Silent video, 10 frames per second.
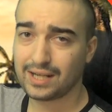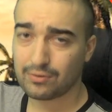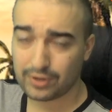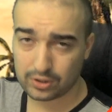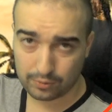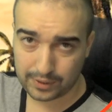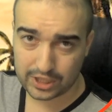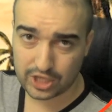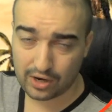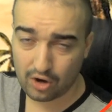Really do
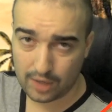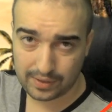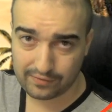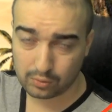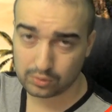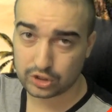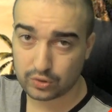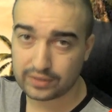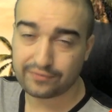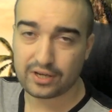appreciate it. I hope you have all
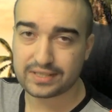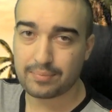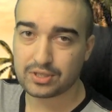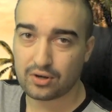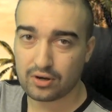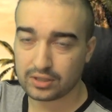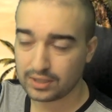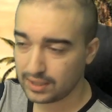enjoyed the first episode.